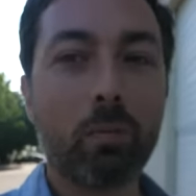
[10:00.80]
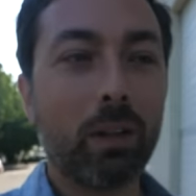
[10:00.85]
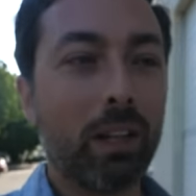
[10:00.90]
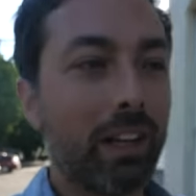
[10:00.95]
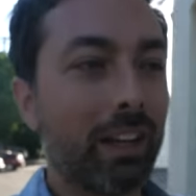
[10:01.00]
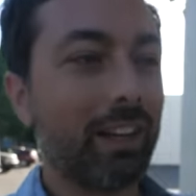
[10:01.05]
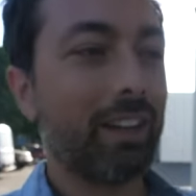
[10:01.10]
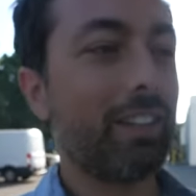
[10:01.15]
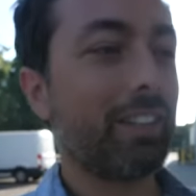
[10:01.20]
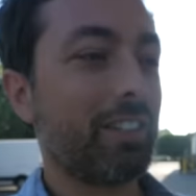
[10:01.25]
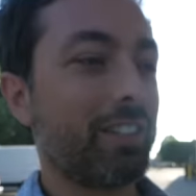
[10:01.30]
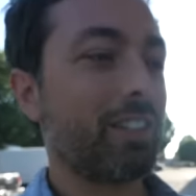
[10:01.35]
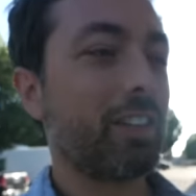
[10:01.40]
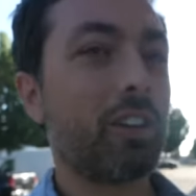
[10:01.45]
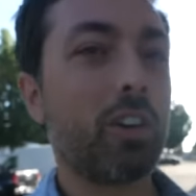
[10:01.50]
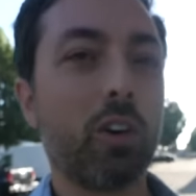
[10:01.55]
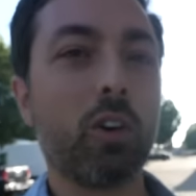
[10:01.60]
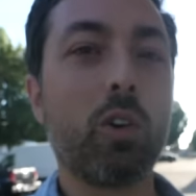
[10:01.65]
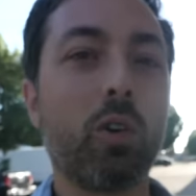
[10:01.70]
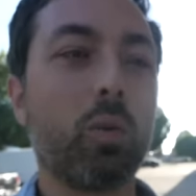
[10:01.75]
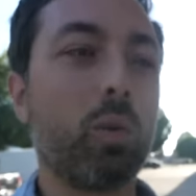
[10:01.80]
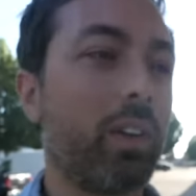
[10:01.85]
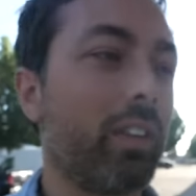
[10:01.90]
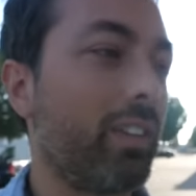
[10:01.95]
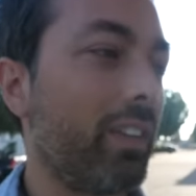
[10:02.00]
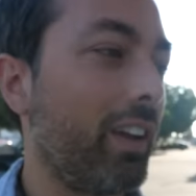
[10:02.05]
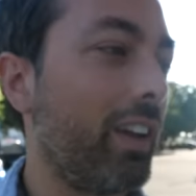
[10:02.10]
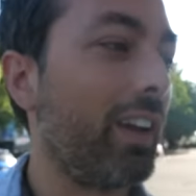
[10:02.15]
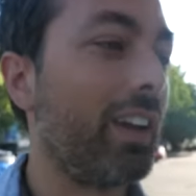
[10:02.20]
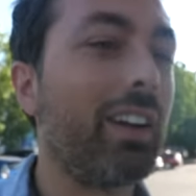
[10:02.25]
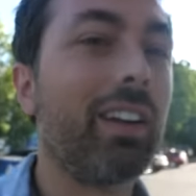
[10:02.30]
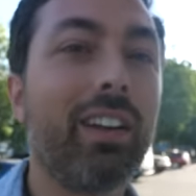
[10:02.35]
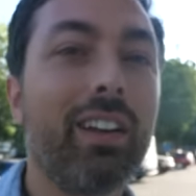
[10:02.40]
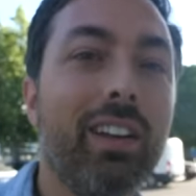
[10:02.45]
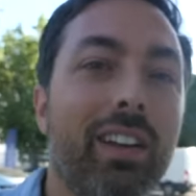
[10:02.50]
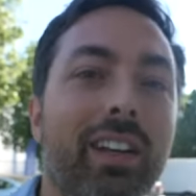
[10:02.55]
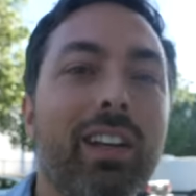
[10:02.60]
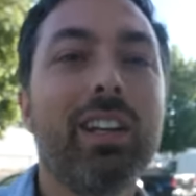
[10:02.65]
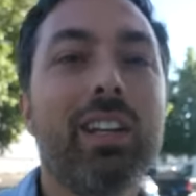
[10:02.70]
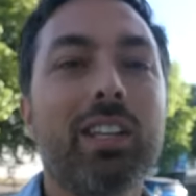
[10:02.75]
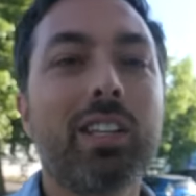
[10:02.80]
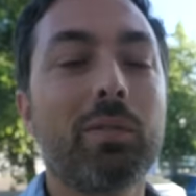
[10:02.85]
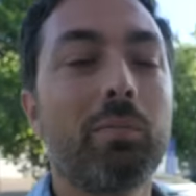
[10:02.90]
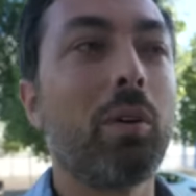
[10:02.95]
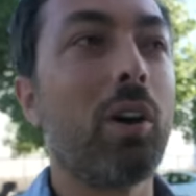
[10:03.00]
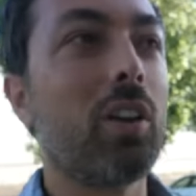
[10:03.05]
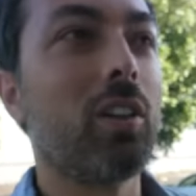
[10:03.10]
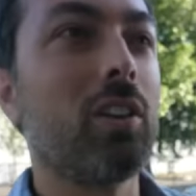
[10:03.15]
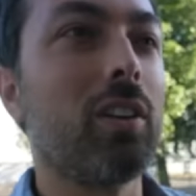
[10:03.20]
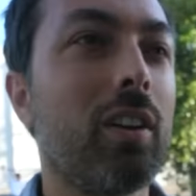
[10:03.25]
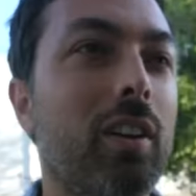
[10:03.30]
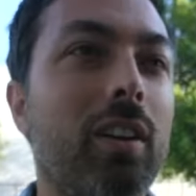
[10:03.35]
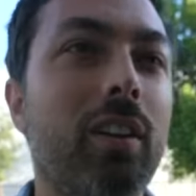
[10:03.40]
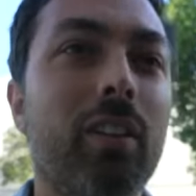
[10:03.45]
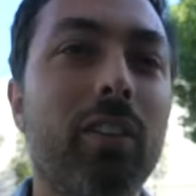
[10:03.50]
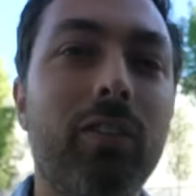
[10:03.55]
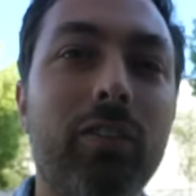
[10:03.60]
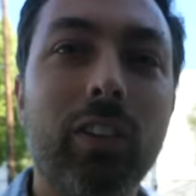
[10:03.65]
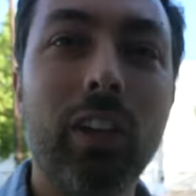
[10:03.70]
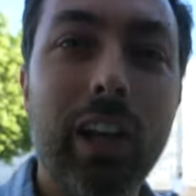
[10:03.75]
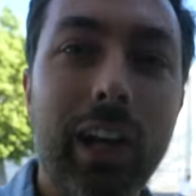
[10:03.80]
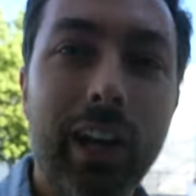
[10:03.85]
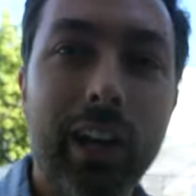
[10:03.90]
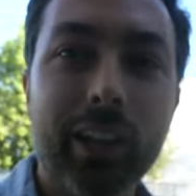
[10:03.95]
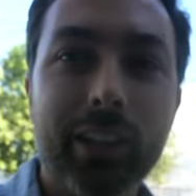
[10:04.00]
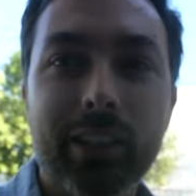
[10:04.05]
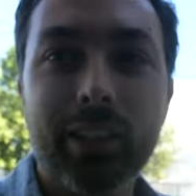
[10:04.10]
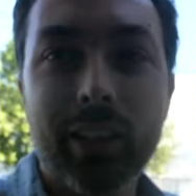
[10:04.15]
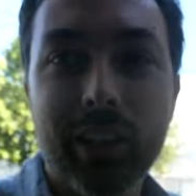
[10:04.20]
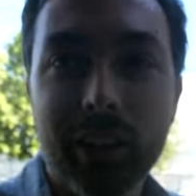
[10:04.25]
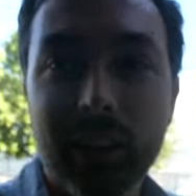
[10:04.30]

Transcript: plan is to go with a smaller flask,